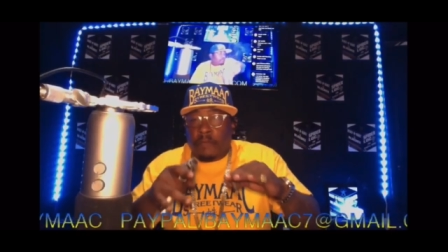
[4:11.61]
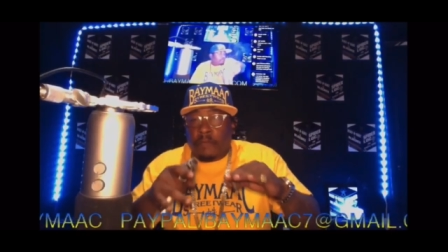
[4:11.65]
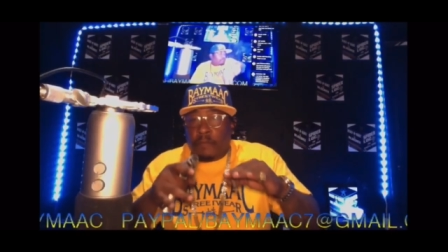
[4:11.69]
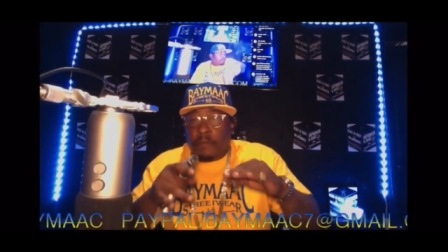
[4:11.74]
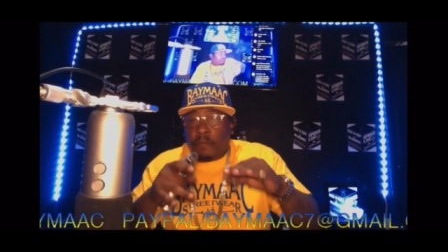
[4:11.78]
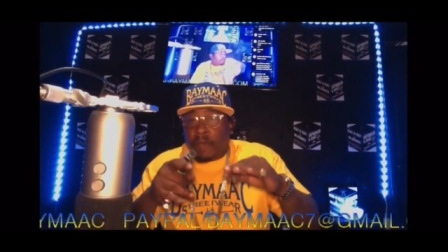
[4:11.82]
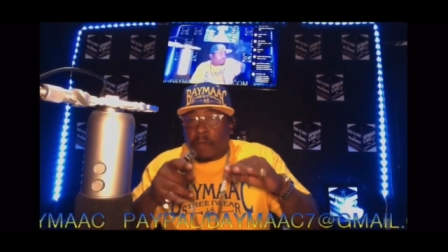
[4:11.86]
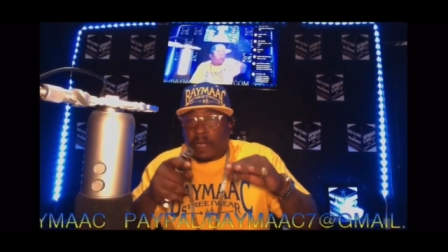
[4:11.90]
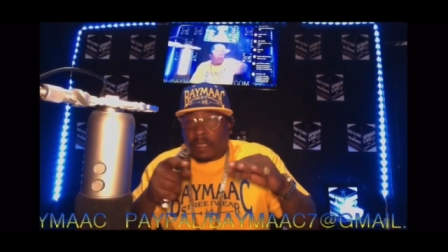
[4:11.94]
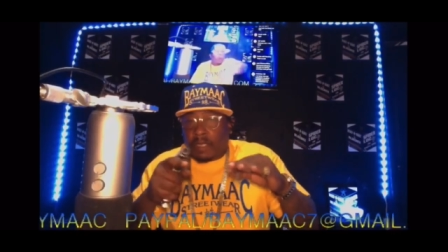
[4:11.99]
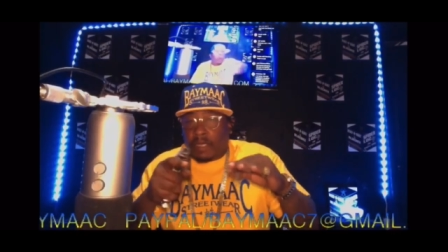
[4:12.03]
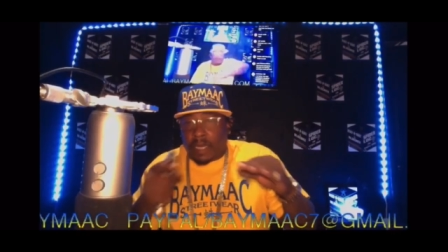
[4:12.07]

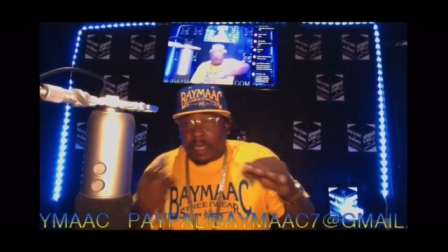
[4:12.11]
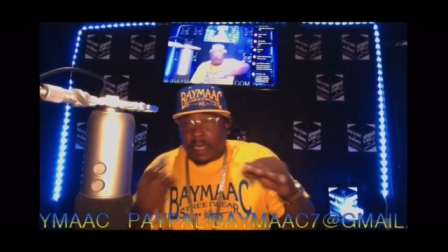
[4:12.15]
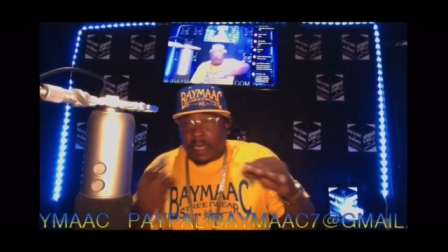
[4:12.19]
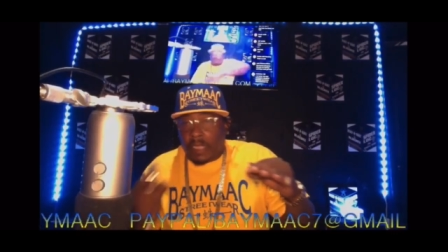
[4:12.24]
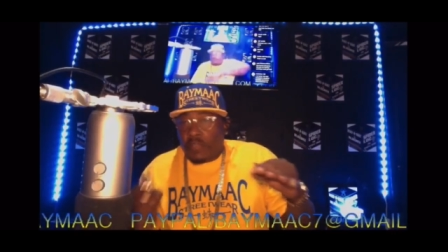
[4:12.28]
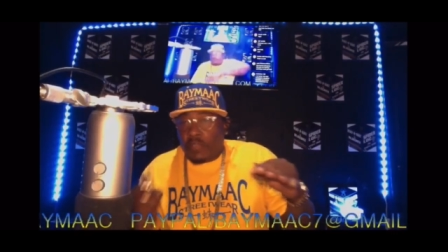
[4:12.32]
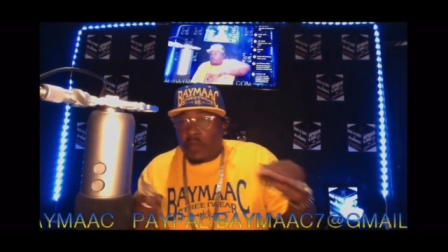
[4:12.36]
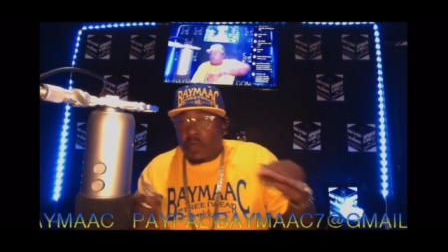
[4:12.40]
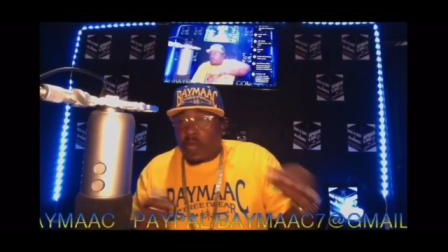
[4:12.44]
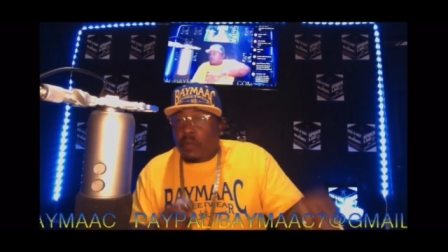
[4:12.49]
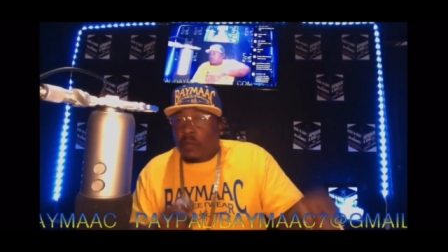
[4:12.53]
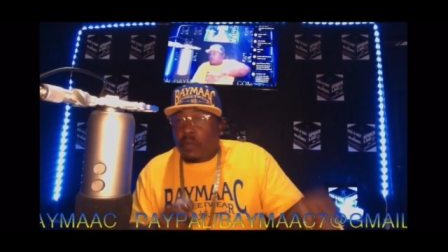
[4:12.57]
by the time they
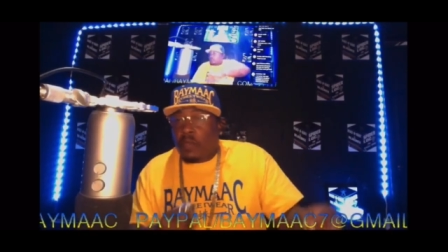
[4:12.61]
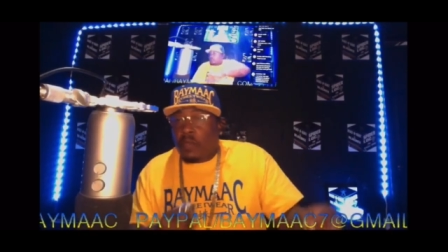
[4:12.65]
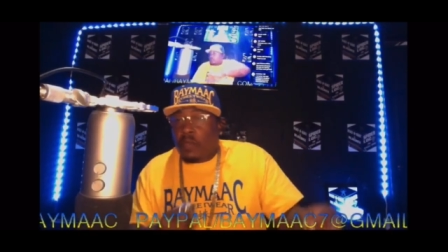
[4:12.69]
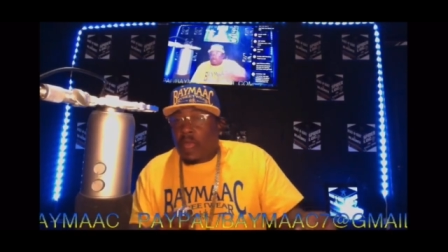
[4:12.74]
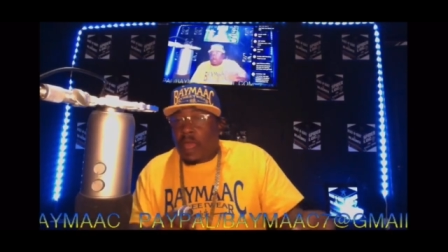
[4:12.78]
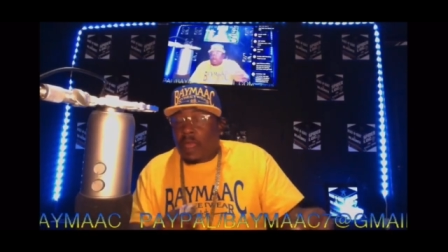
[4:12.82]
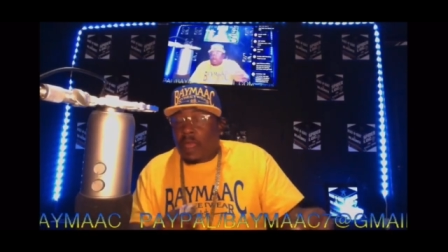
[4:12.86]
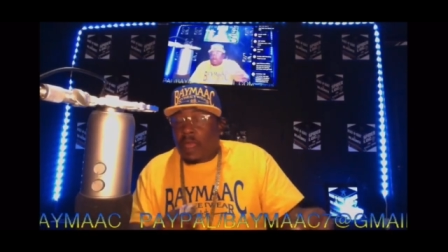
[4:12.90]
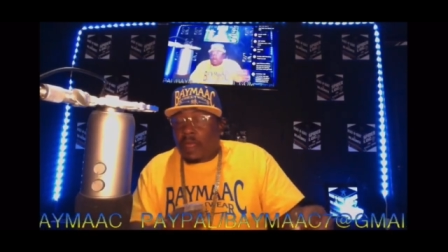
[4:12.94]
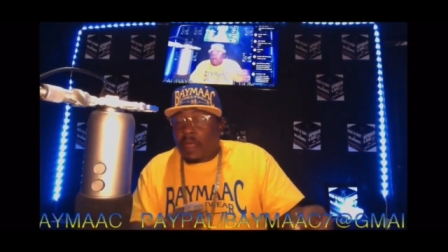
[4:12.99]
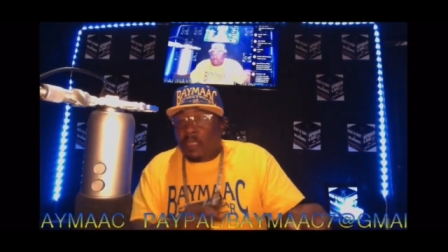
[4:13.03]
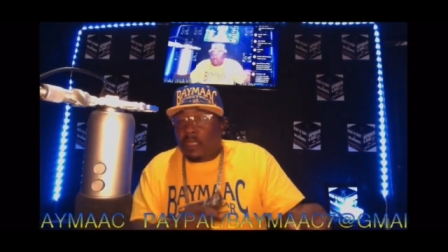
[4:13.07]
try to
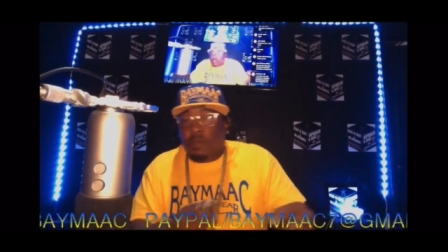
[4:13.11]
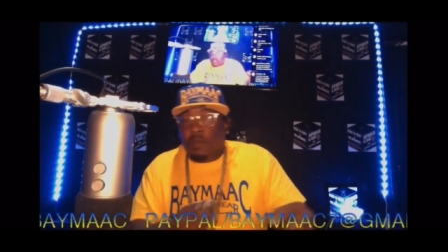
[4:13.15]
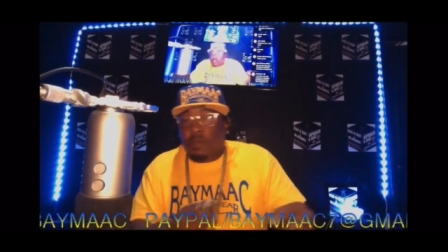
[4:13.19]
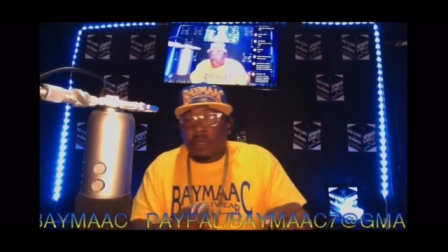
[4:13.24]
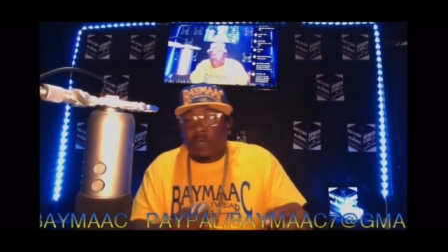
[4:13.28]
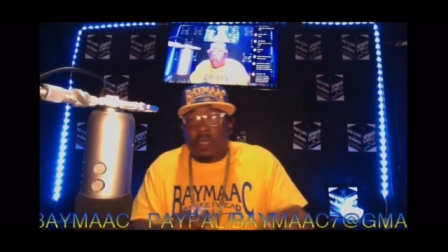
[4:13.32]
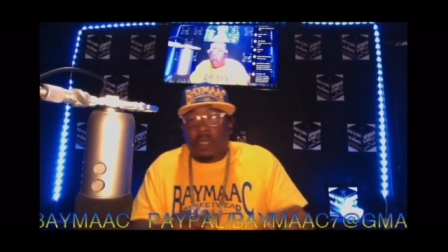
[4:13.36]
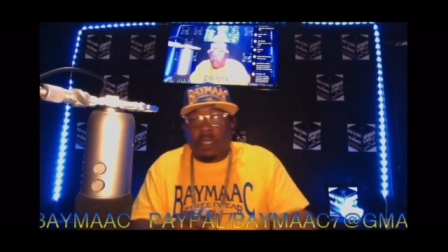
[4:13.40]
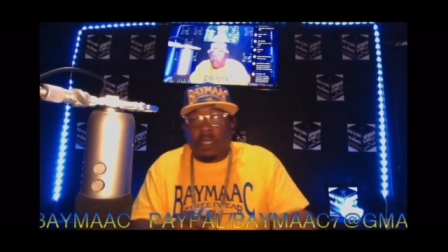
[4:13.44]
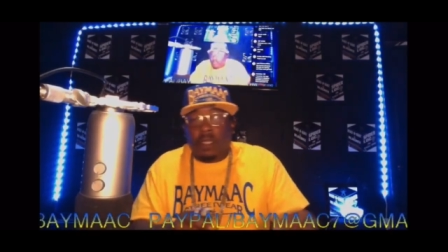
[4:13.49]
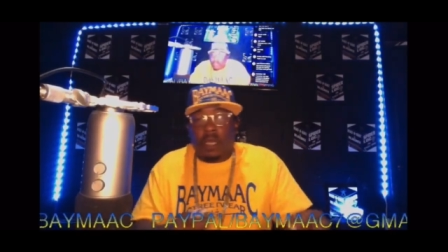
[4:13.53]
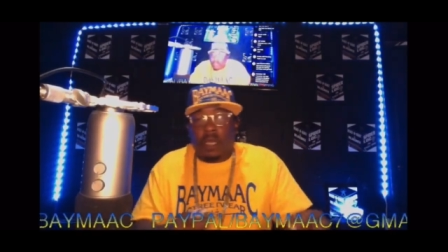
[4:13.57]
react and the
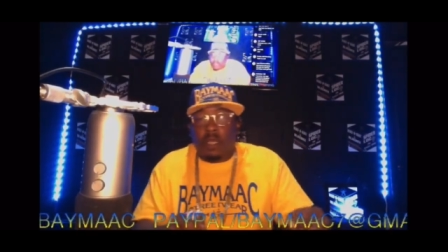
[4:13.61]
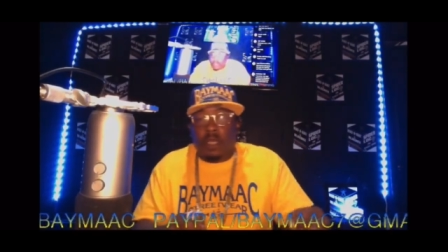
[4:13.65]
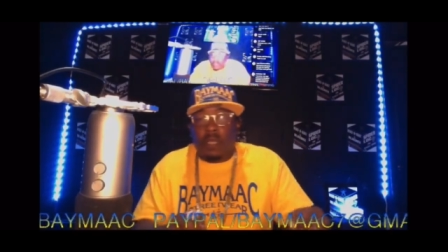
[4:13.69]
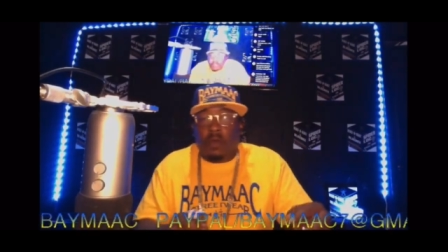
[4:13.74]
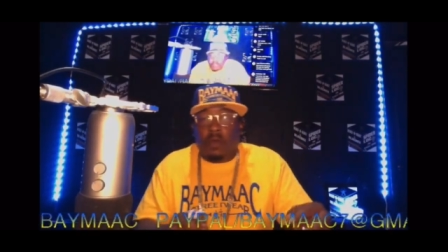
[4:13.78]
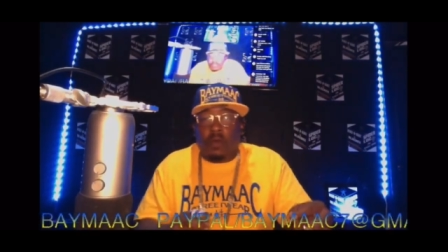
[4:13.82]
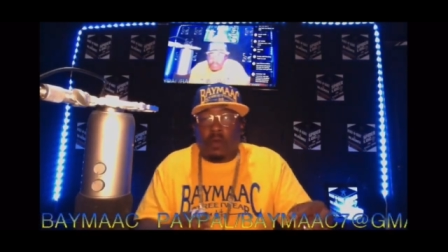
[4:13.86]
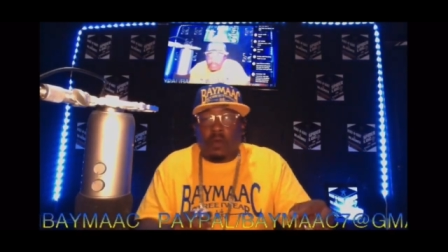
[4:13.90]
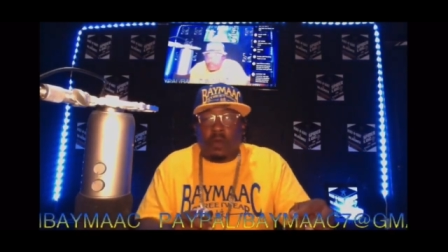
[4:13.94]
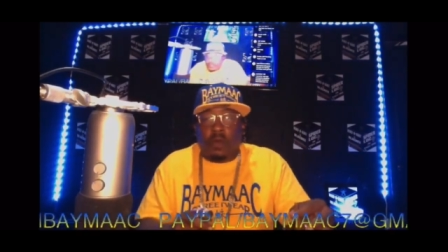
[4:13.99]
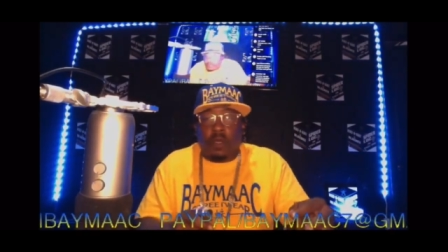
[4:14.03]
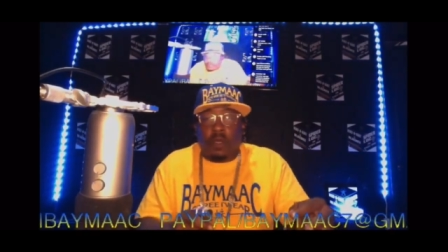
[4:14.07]
speed they
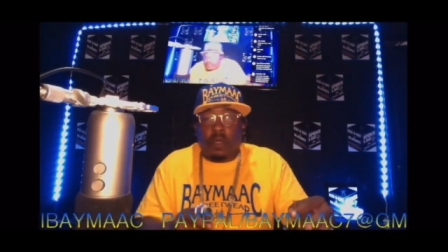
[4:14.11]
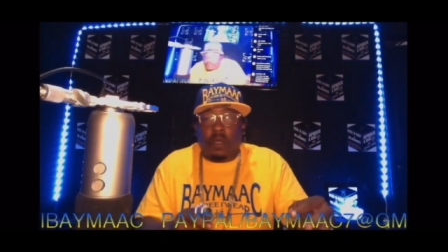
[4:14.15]
going,